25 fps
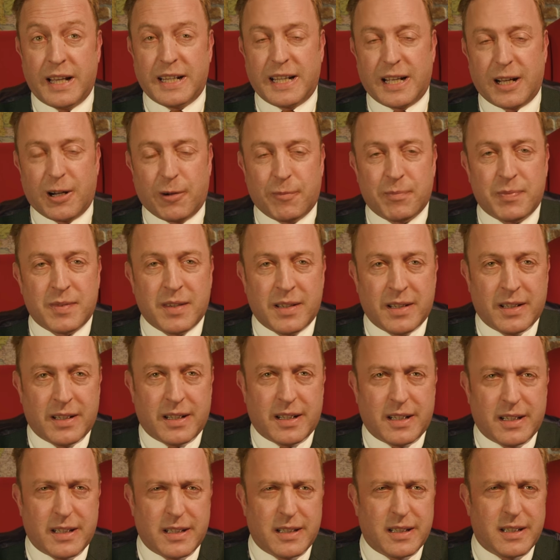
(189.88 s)
Anyhow,
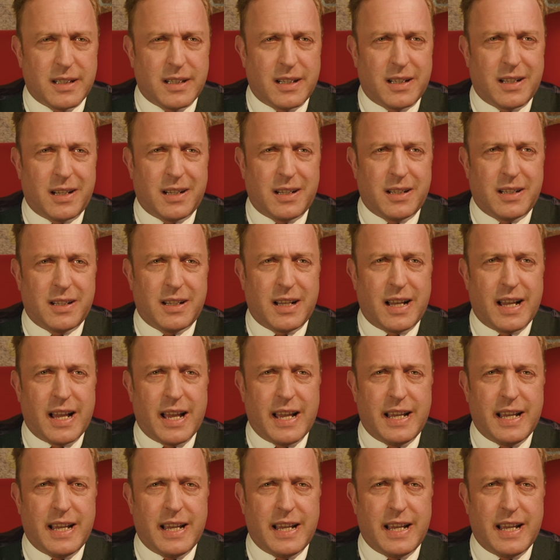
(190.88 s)
uh,